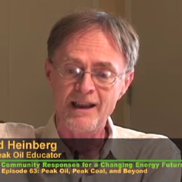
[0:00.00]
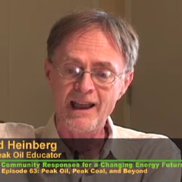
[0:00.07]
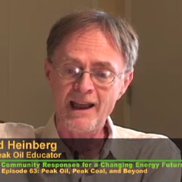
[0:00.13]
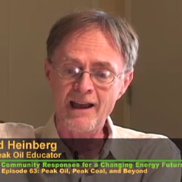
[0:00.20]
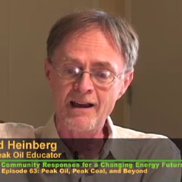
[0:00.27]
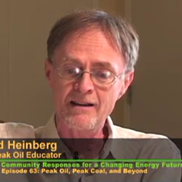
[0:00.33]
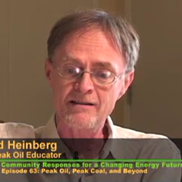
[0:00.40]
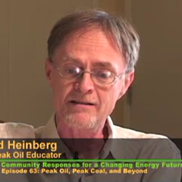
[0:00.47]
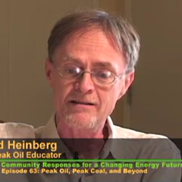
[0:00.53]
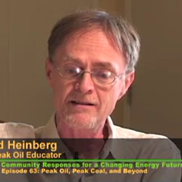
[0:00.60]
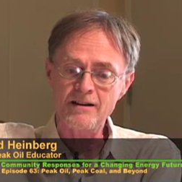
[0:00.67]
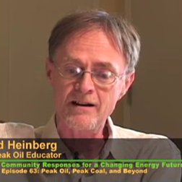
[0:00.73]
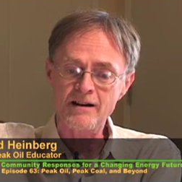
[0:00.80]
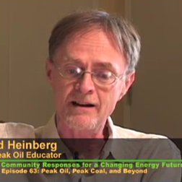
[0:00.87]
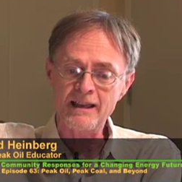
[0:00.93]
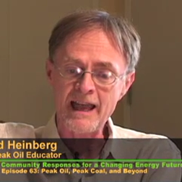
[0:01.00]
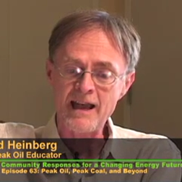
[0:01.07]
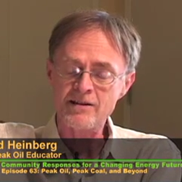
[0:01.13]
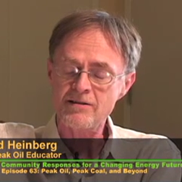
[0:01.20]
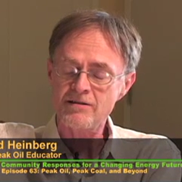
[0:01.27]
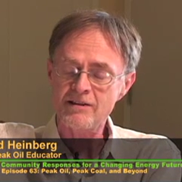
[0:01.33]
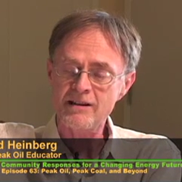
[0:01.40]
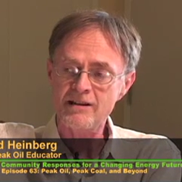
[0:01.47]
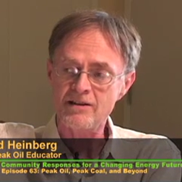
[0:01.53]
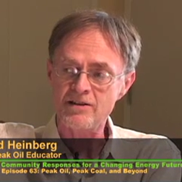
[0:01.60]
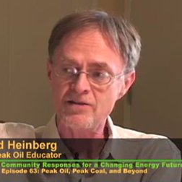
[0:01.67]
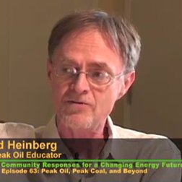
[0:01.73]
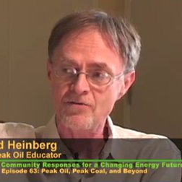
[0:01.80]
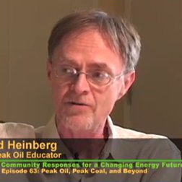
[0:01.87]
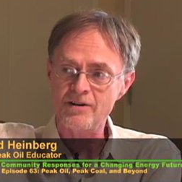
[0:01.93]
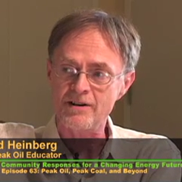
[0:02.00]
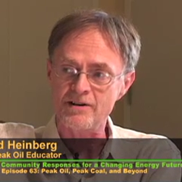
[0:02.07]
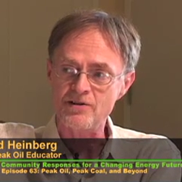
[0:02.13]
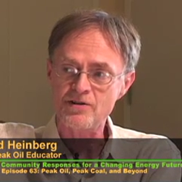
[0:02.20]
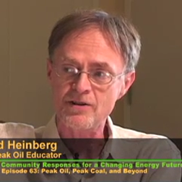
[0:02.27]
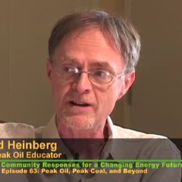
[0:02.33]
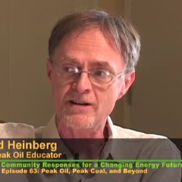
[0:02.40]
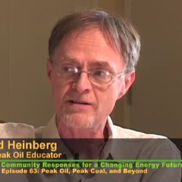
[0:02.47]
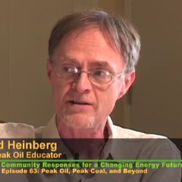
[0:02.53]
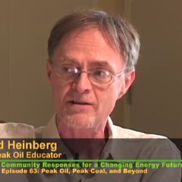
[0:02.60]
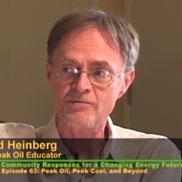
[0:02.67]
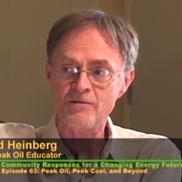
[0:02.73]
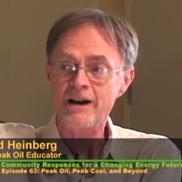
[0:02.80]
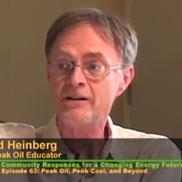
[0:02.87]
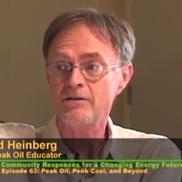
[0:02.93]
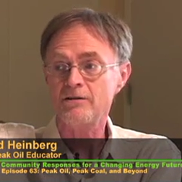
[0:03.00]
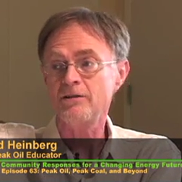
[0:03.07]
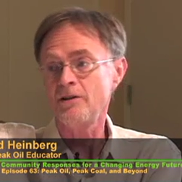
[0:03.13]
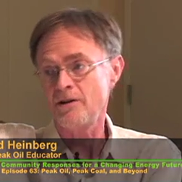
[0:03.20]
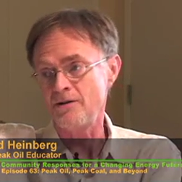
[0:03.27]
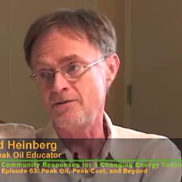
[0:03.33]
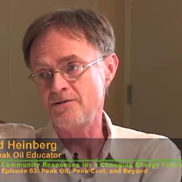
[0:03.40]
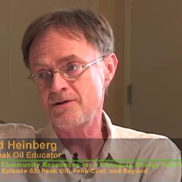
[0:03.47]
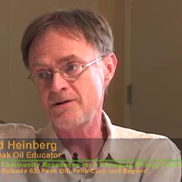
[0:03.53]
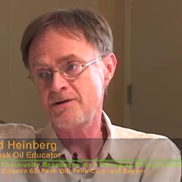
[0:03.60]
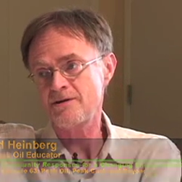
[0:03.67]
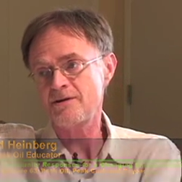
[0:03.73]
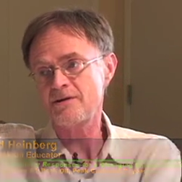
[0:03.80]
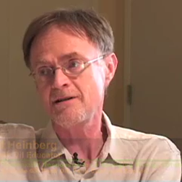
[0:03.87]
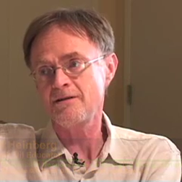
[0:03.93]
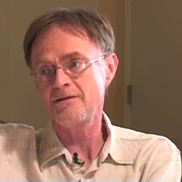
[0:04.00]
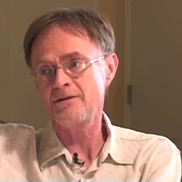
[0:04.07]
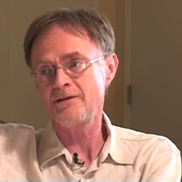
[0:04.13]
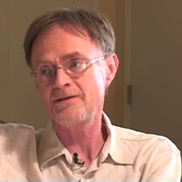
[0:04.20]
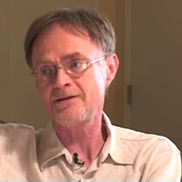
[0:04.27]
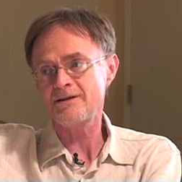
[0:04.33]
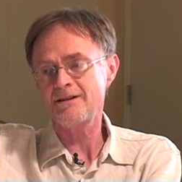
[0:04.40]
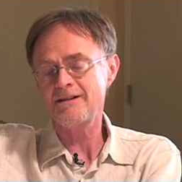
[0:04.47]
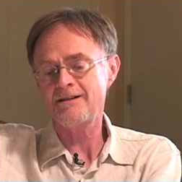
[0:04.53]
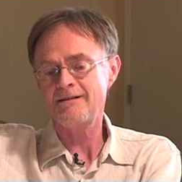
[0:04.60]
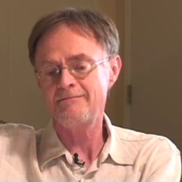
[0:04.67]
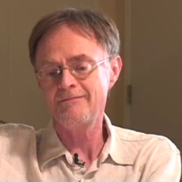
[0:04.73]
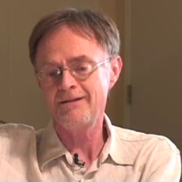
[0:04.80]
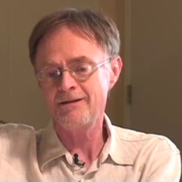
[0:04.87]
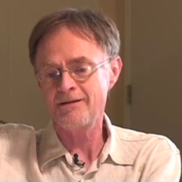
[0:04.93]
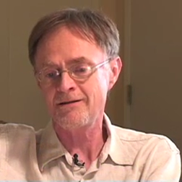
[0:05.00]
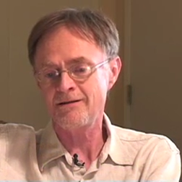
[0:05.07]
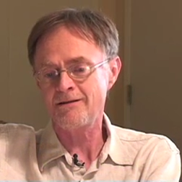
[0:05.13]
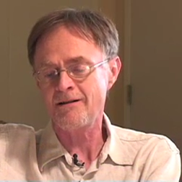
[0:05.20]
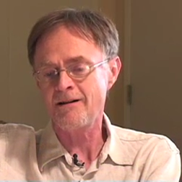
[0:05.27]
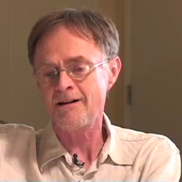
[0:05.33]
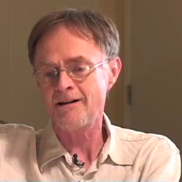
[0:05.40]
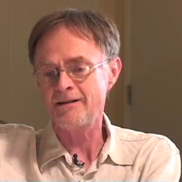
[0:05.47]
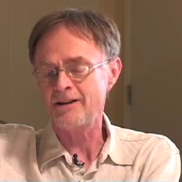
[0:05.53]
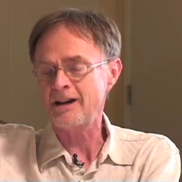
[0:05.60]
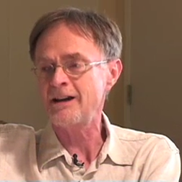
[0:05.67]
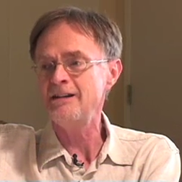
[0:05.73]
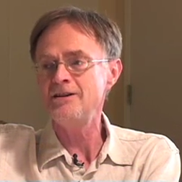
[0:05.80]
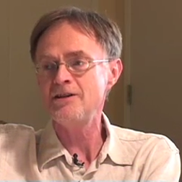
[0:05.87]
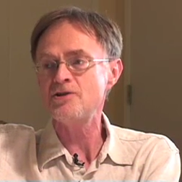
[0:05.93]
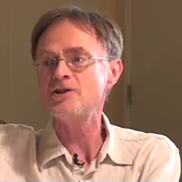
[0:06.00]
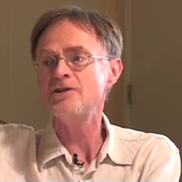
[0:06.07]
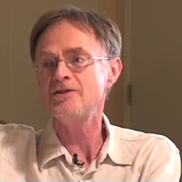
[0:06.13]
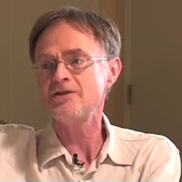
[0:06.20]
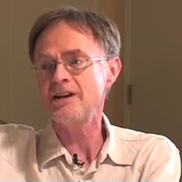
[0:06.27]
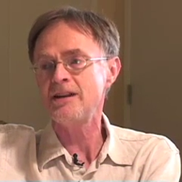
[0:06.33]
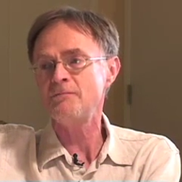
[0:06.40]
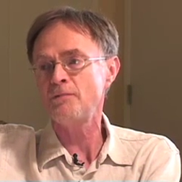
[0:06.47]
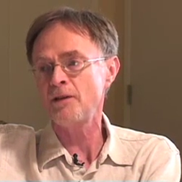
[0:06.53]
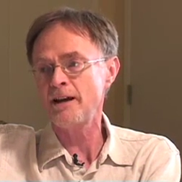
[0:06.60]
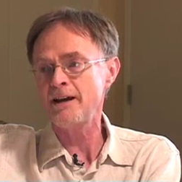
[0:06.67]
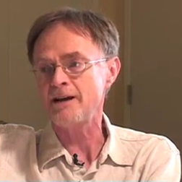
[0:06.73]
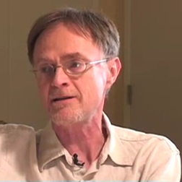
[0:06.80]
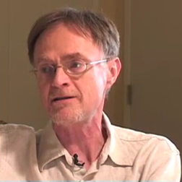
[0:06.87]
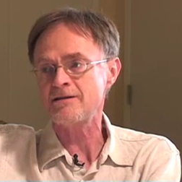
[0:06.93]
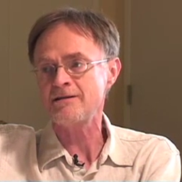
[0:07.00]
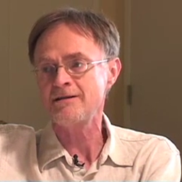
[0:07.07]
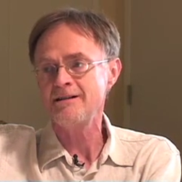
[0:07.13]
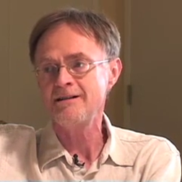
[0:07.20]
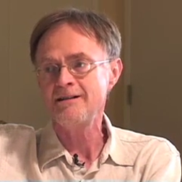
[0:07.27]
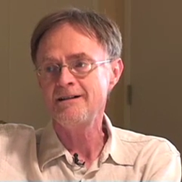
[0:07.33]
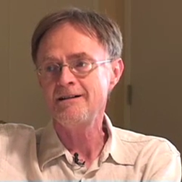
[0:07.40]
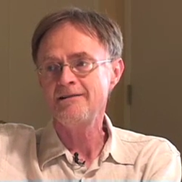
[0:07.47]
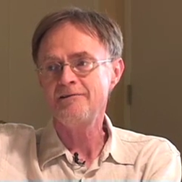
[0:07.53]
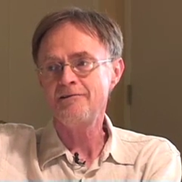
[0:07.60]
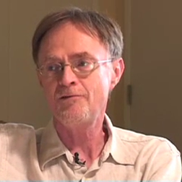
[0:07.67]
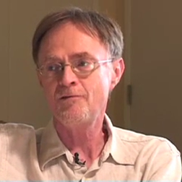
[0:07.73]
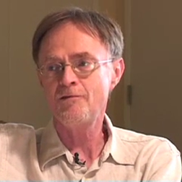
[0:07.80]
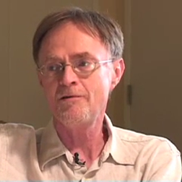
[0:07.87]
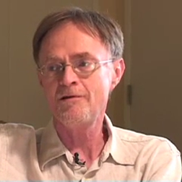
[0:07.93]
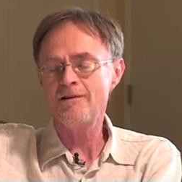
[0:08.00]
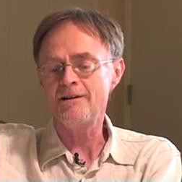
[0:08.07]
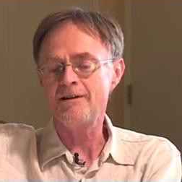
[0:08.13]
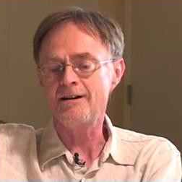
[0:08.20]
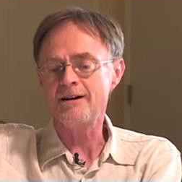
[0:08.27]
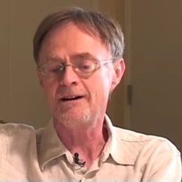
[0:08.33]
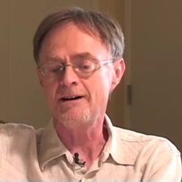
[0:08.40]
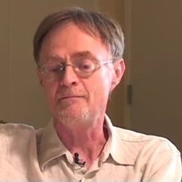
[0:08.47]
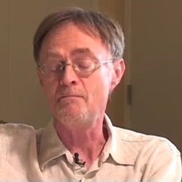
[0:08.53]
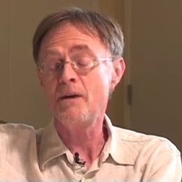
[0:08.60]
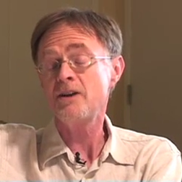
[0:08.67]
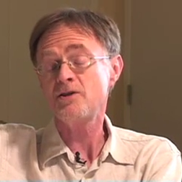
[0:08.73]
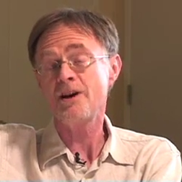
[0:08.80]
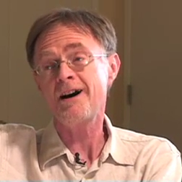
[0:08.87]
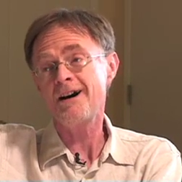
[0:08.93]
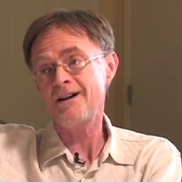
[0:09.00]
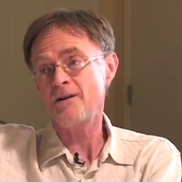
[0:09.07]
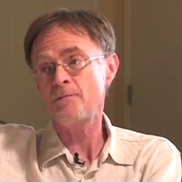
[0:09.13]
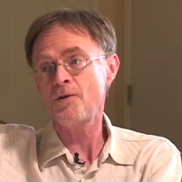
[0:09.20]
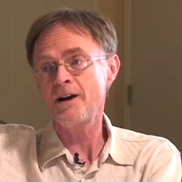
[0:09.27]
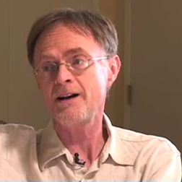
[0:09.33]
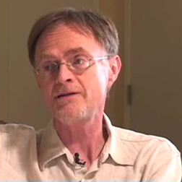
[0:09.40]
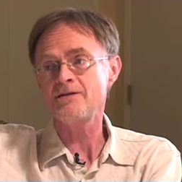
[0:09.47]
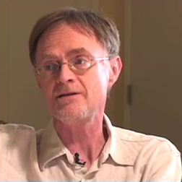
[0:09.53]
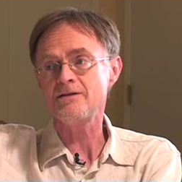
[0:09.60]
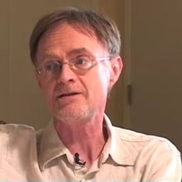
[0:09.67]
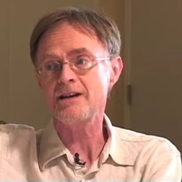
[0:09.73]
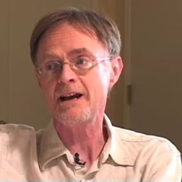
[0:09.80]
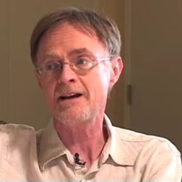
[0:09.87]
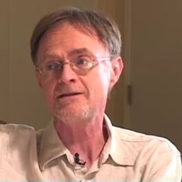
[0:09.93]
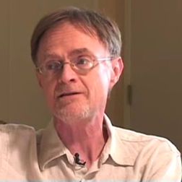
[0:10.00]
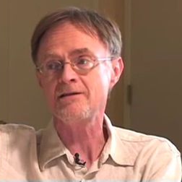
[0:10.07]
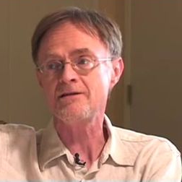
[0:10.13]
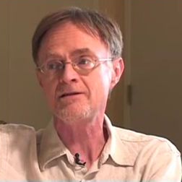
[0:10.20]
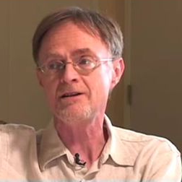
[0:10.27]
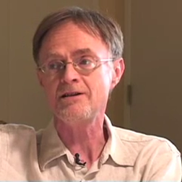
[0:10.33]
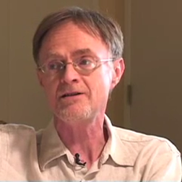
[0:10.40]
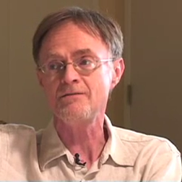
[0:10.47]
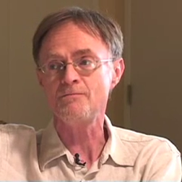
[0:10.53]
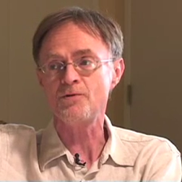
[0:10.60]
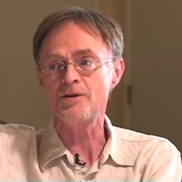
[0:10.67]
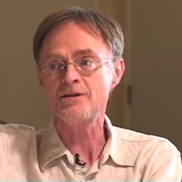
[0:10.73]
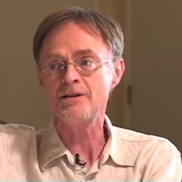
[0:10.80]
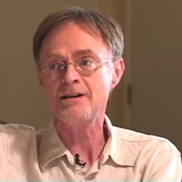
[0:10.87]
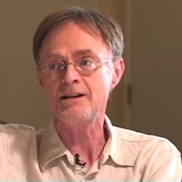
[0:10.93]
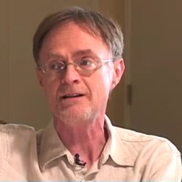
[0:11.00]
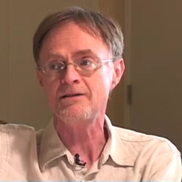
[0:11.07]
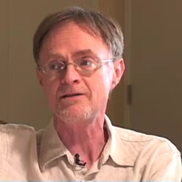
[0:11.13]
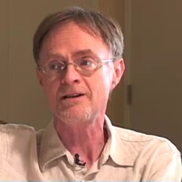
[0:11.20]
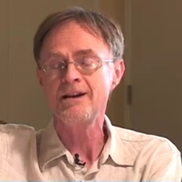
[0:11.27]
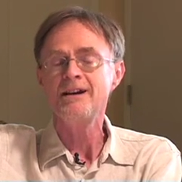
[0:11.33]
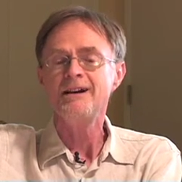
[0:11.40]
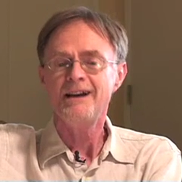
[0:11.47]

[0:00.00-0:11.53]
And uh, gasoline in storage is at record lows. So there's, there are the conditions in place for uh, much higher prices as the season proceeds.